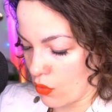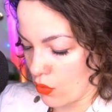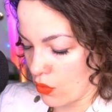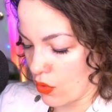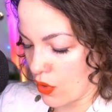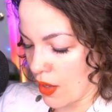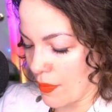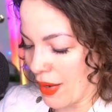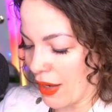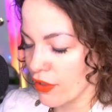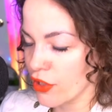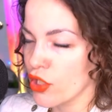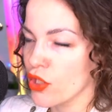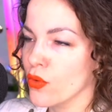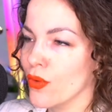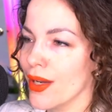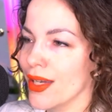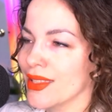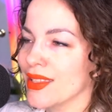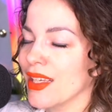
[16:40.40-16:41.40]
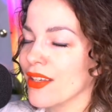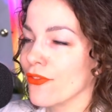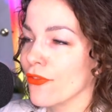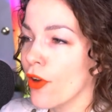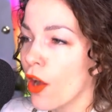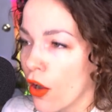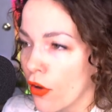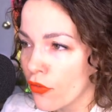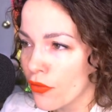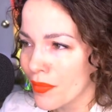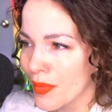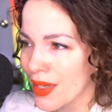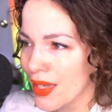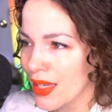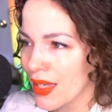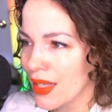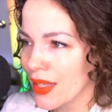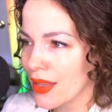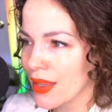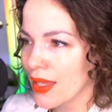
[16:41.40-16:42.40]
about U.S.
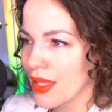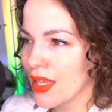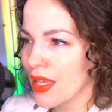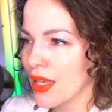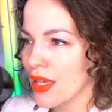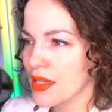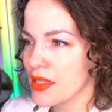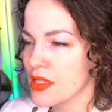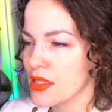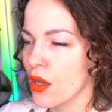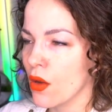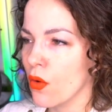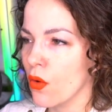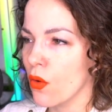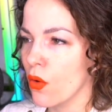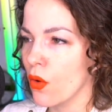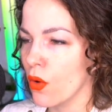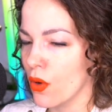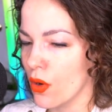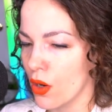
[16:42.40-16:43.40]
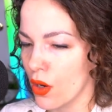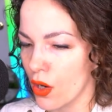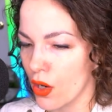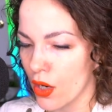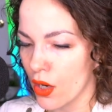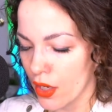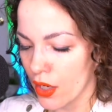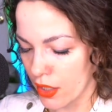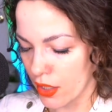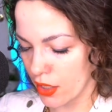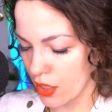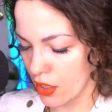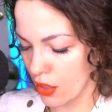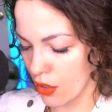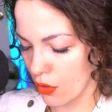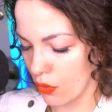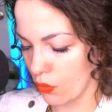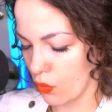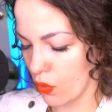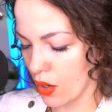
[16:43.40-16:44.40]
involvement in this, or,
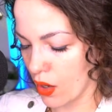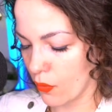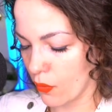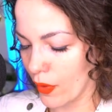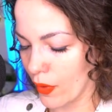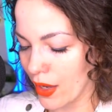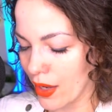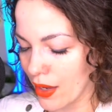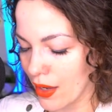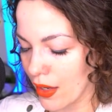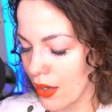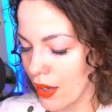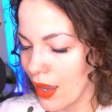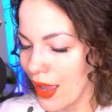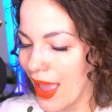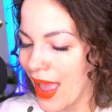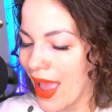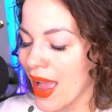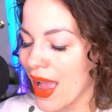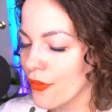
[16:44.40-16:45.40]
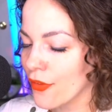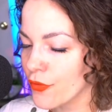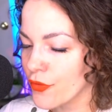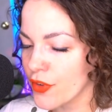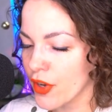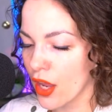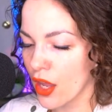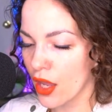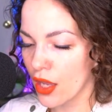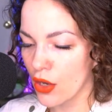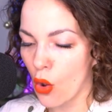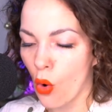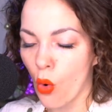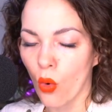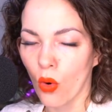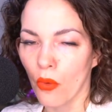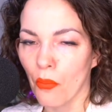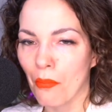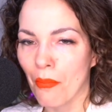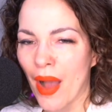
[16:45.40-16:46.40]
what we have done
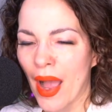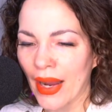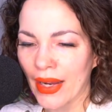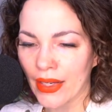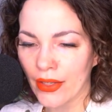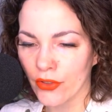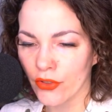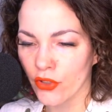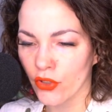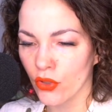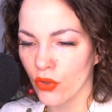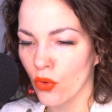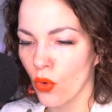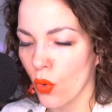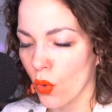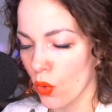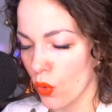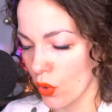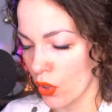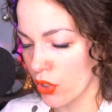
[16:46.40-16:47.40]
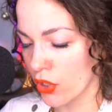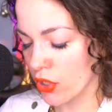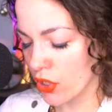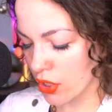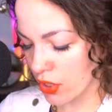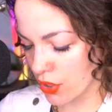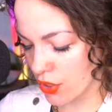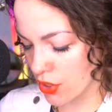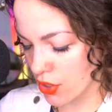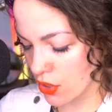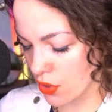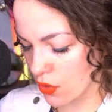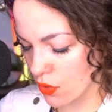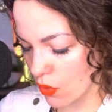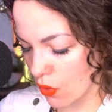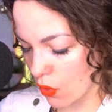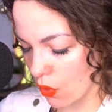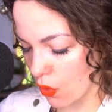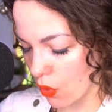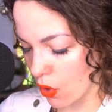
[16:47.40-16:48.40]
or might do or could do,
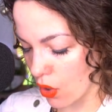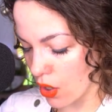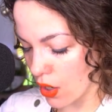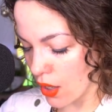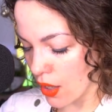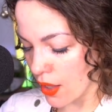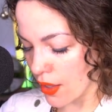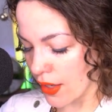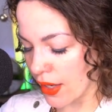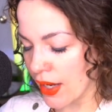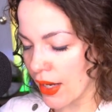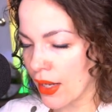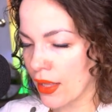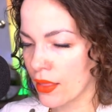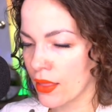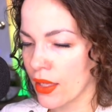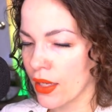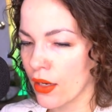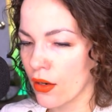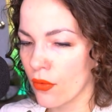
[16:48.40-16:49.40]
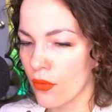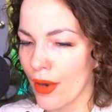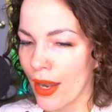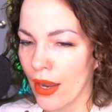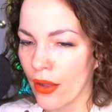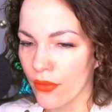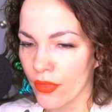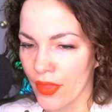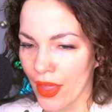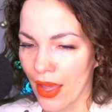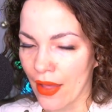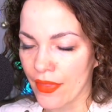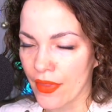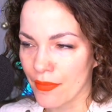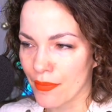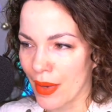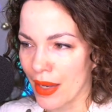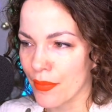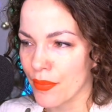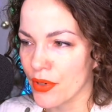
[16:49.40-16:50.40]
or anything around
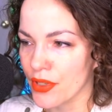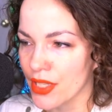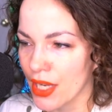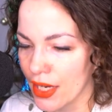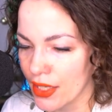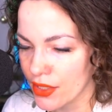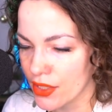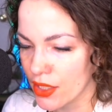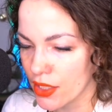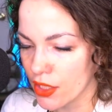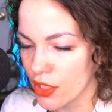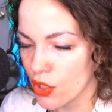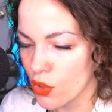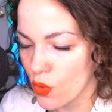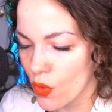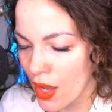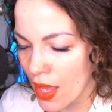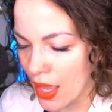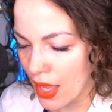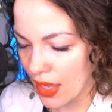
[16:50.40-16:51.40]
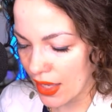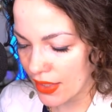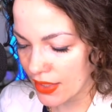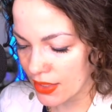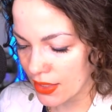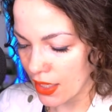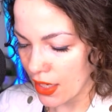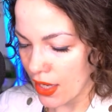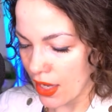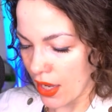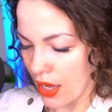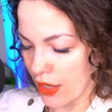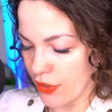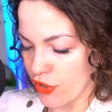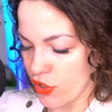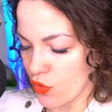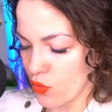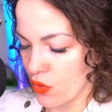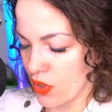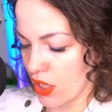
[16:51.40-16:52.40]
that might pertain to the U.S. I
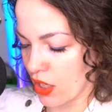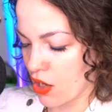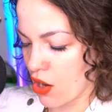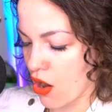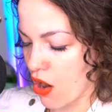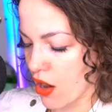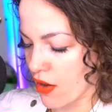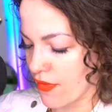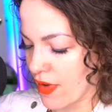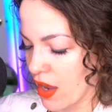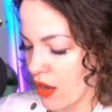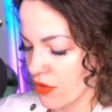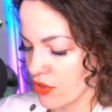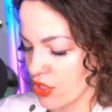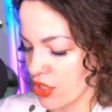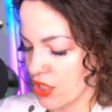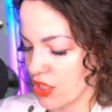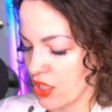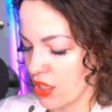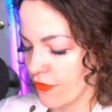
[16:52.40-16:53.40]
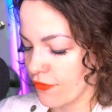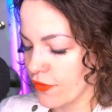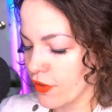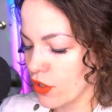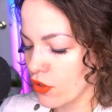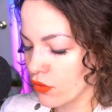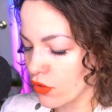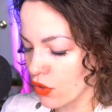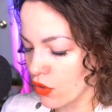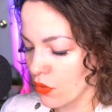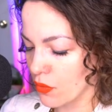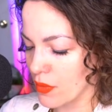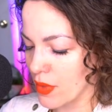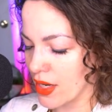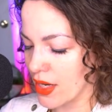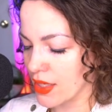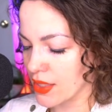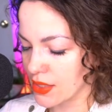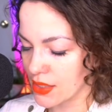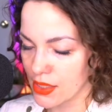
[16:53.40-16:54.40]
do want to carve out just a few little
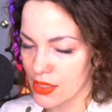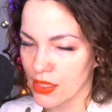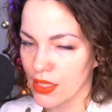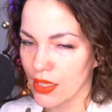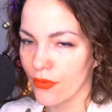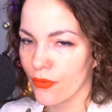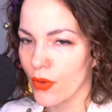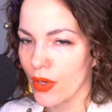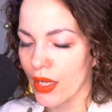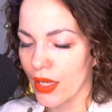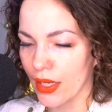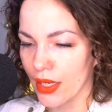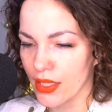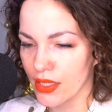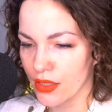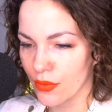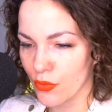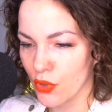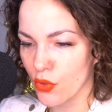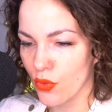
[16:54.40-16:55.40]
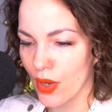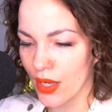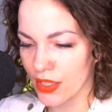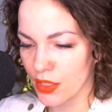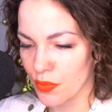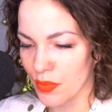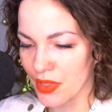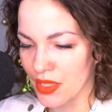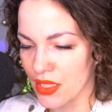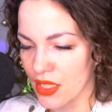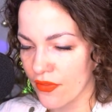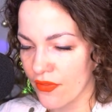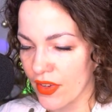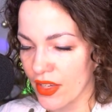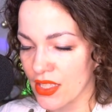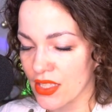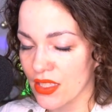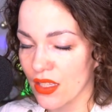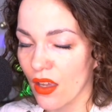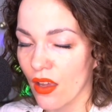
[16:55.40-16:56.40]
minutes to see if we can get some U.S.
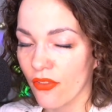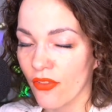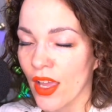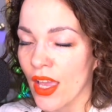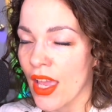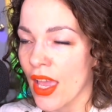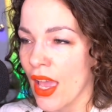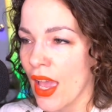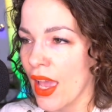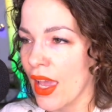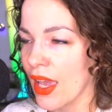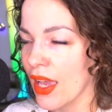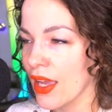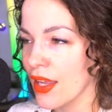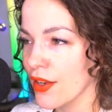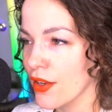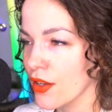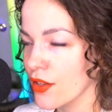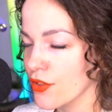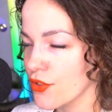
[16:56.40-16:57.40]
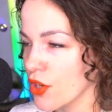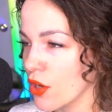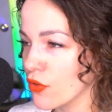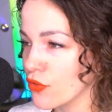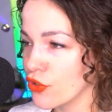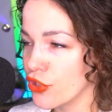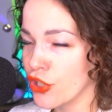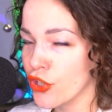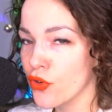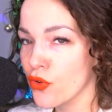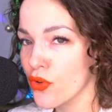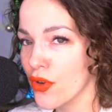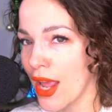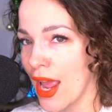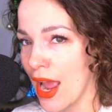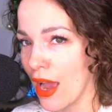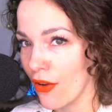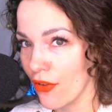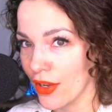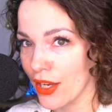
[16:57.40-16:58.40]
specific stuff, and don't tune
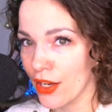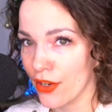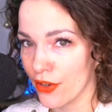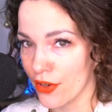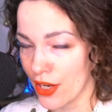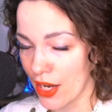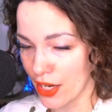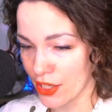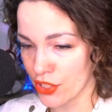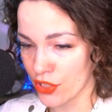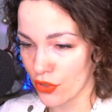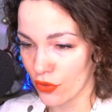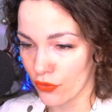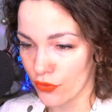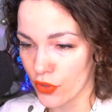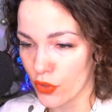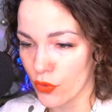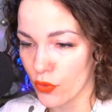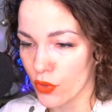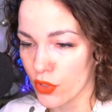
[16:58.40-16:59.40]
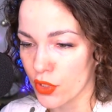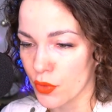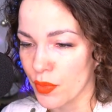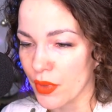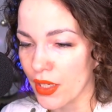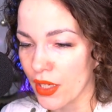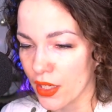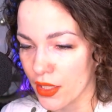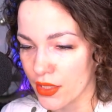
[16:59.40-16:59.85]
out international viewers, because